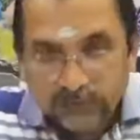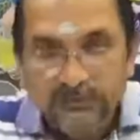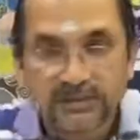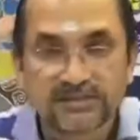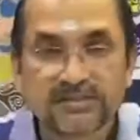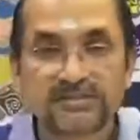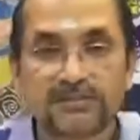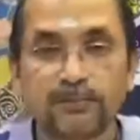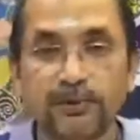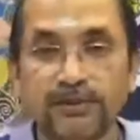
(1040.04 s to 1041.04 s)
This is
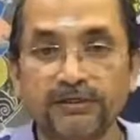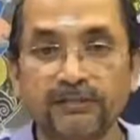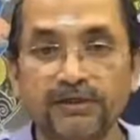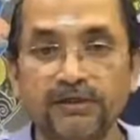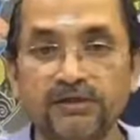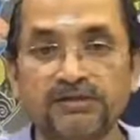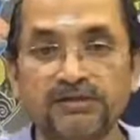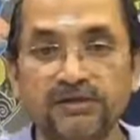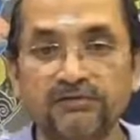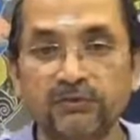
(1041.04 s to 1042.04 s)
important because
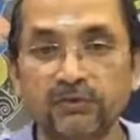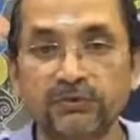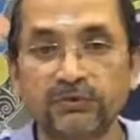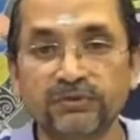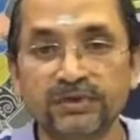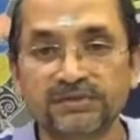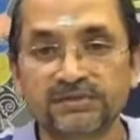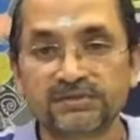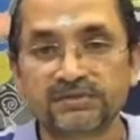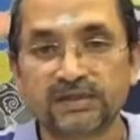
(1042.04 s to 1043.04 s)
if you don't do
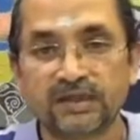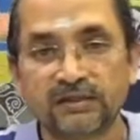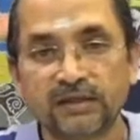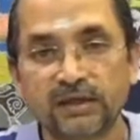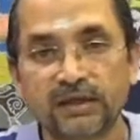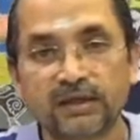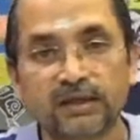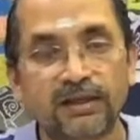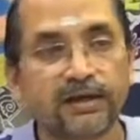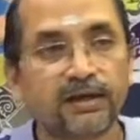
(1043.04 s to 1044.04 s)
this, the
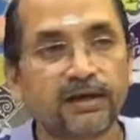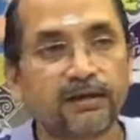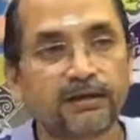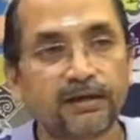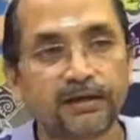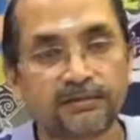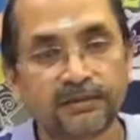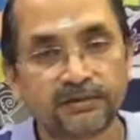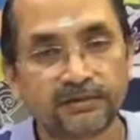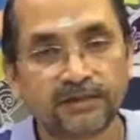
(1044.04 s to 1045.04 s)
clay can,
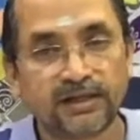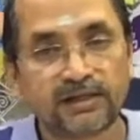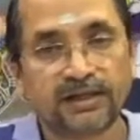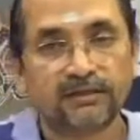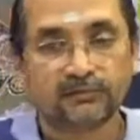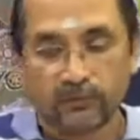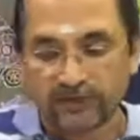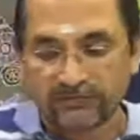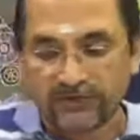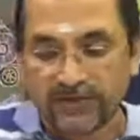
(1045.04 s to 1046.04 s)
the leg can,
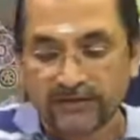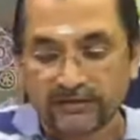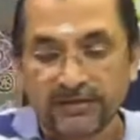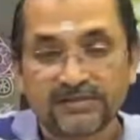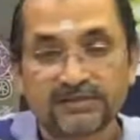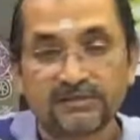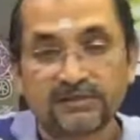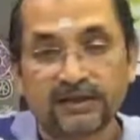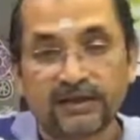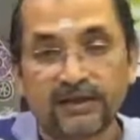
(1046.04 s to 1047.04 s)
if the clay dries,
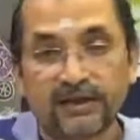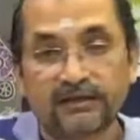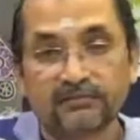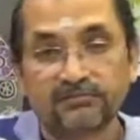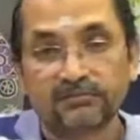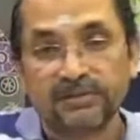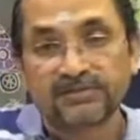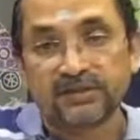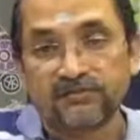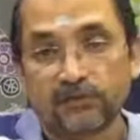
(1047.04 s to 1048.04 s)
the leg can
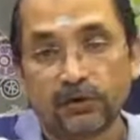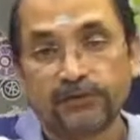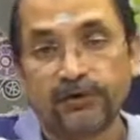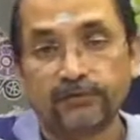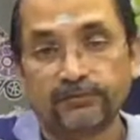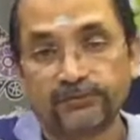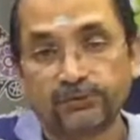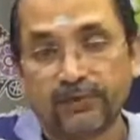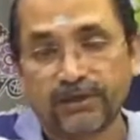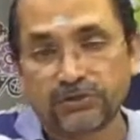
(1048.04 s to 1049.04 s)
basically fall down. So
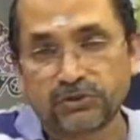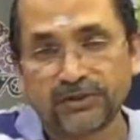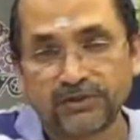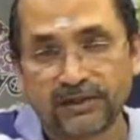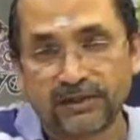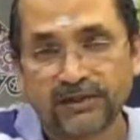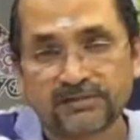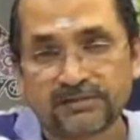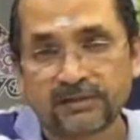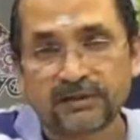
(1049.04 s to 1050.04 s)
make sure that the leg
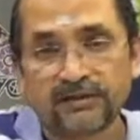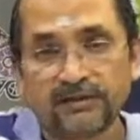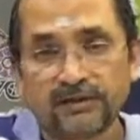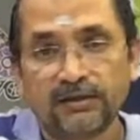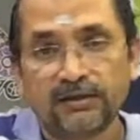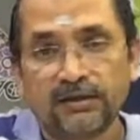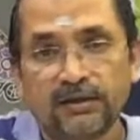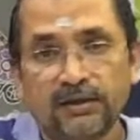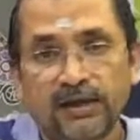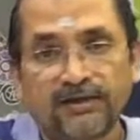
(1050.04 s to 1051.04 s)
is really
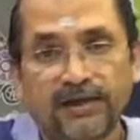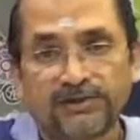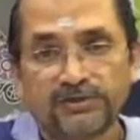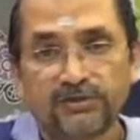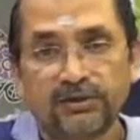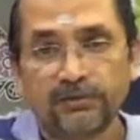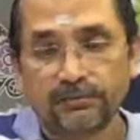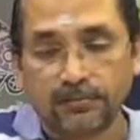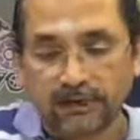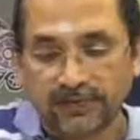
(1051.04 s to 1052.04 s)
attached to the
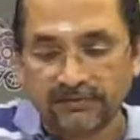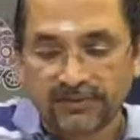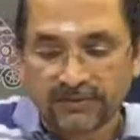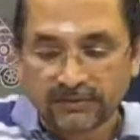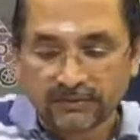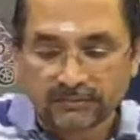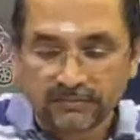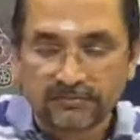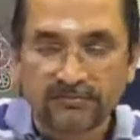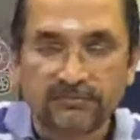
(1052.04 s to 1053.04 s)
body with
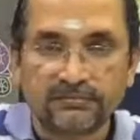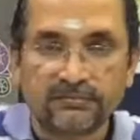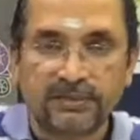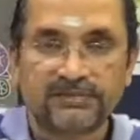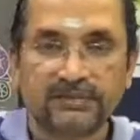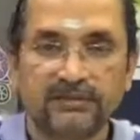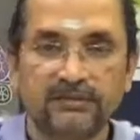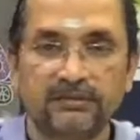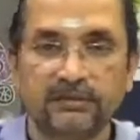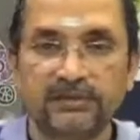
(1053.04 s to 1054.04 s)
nicely.
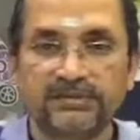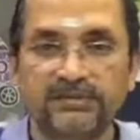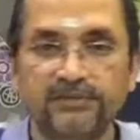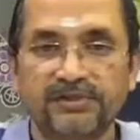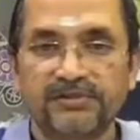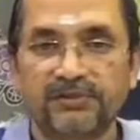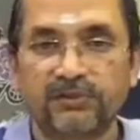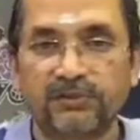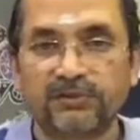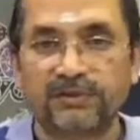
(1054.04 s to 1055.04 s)
Okay, just press it
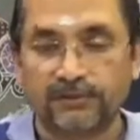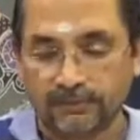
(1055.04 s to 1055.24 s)
down like that.